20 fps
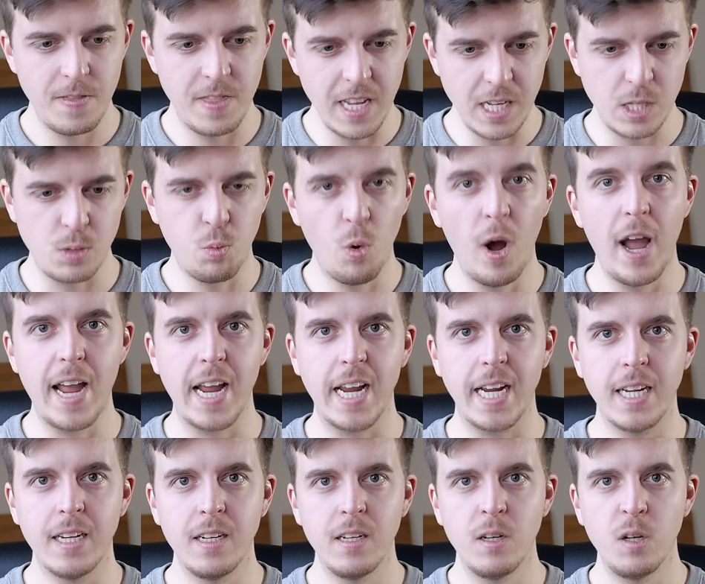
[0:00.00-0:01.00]
this
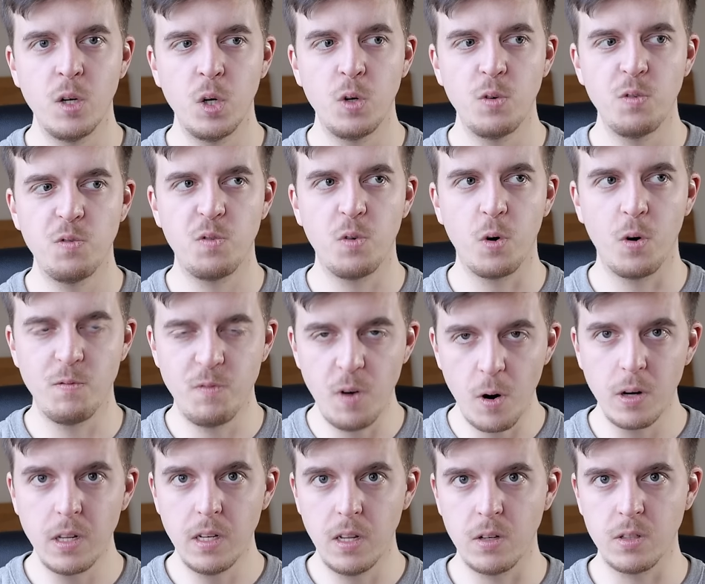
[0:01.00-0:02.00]
way for a
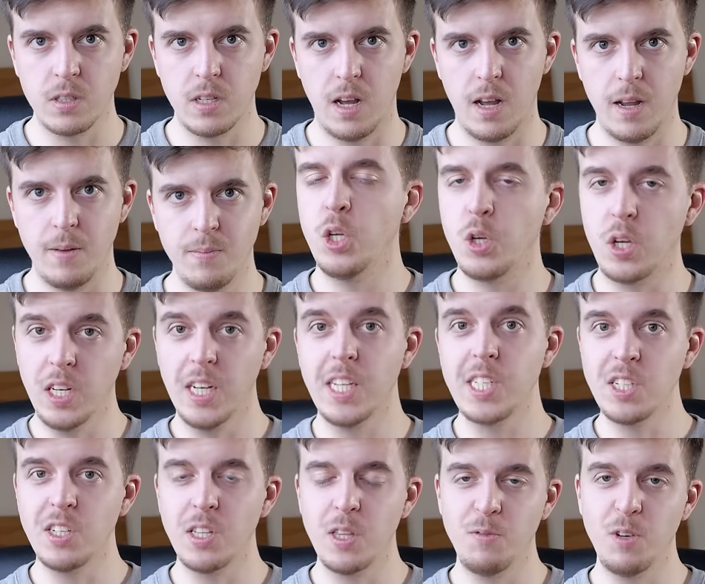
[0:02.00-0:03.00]
very long time. You can
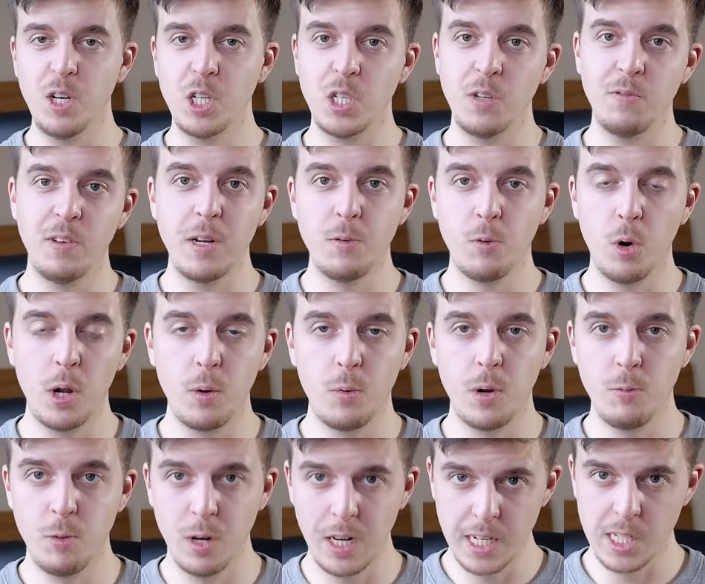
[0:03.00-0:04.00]
listen to the version of Leroy
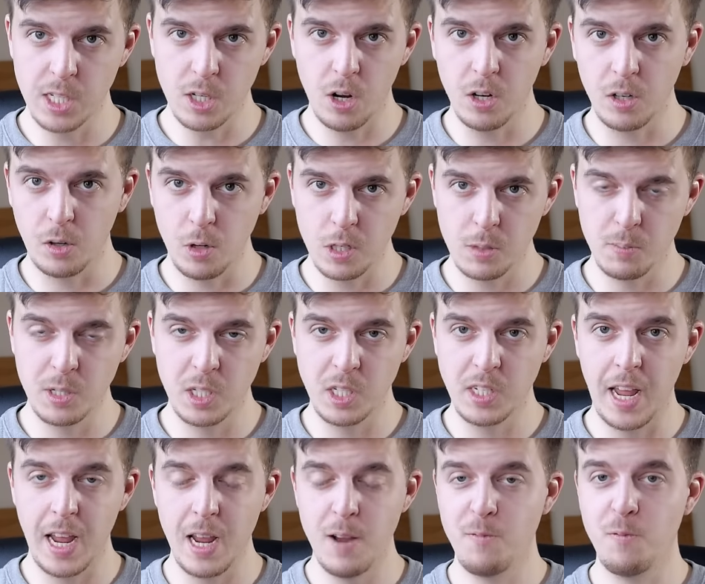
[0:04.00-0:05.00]
we released on Christmas
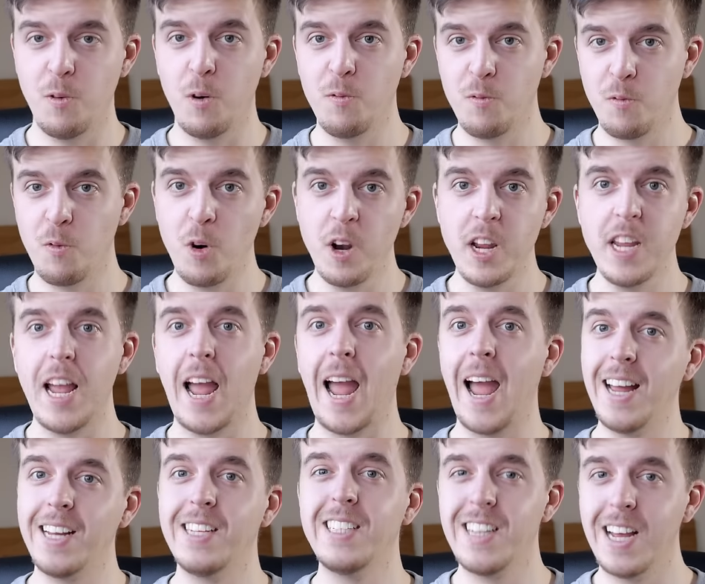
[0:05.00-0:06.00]
Day for free
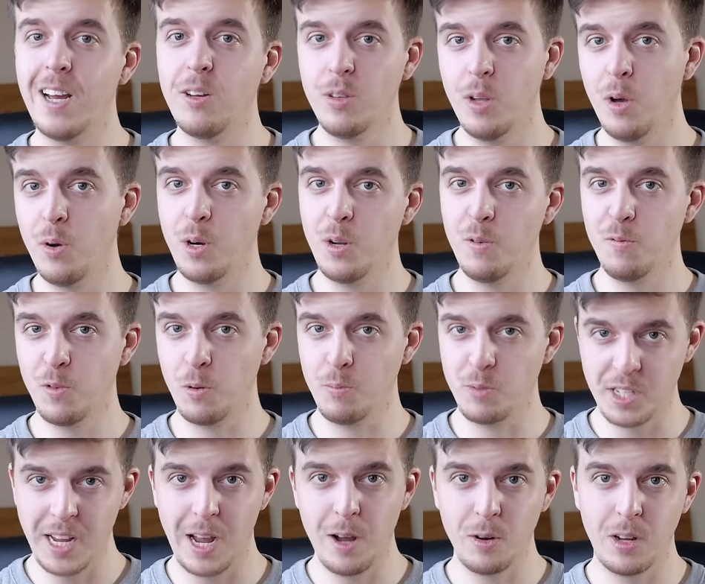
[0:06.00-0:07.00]
and download it
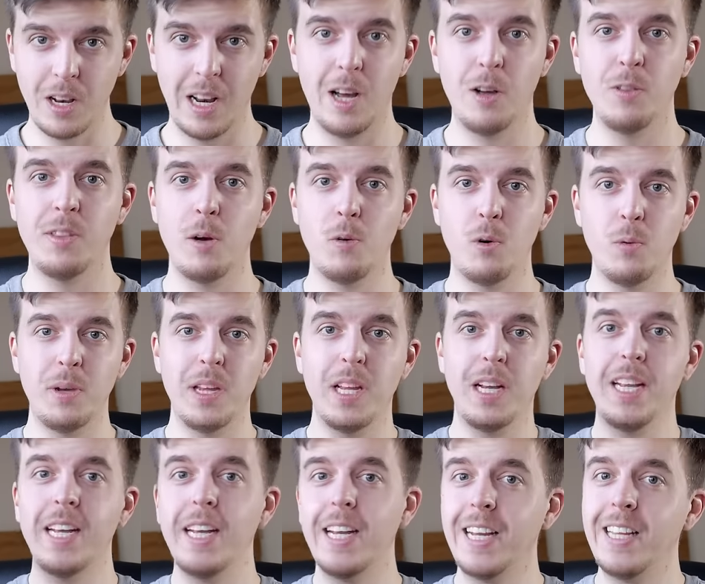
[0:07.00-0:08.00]
from SoundCloud. There will be
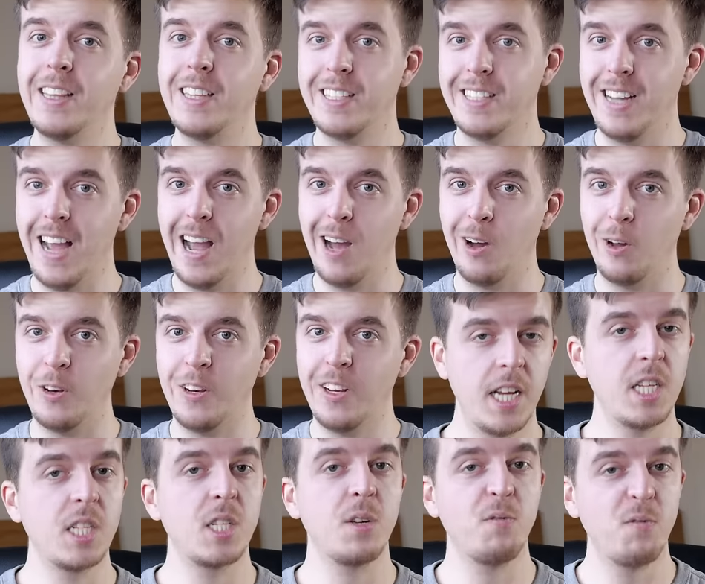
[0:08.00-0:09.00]
a link in the down.
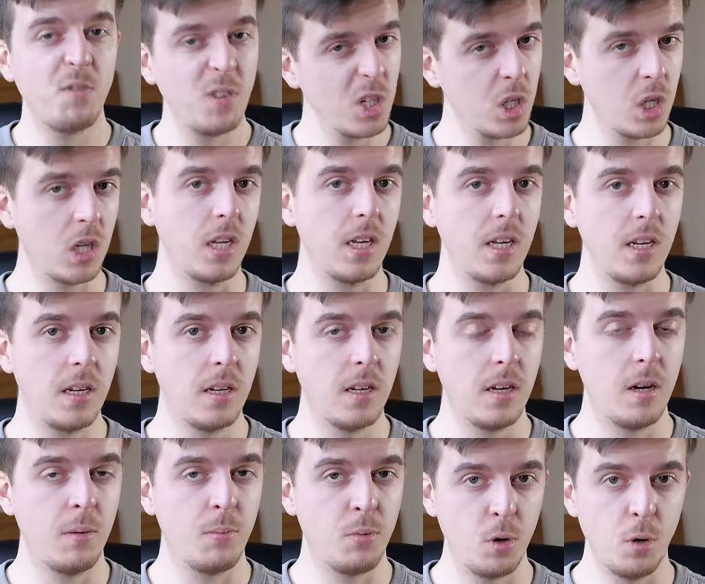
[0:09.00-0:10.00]
It is officially
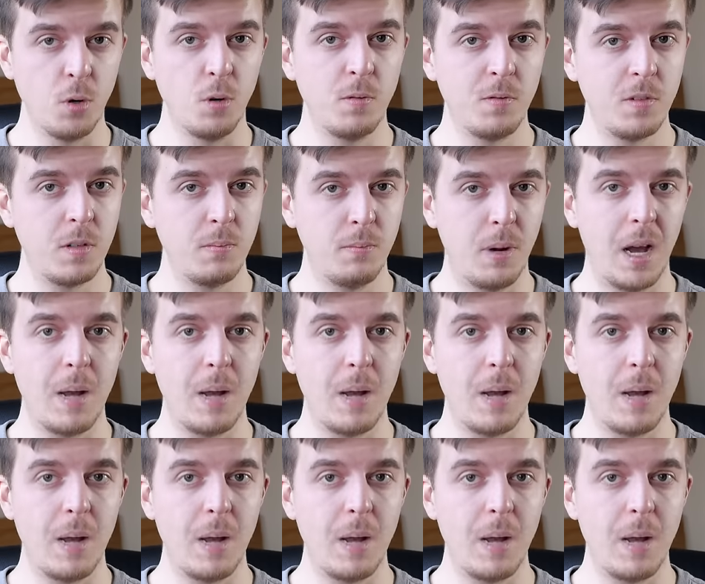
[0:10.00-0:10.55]
approved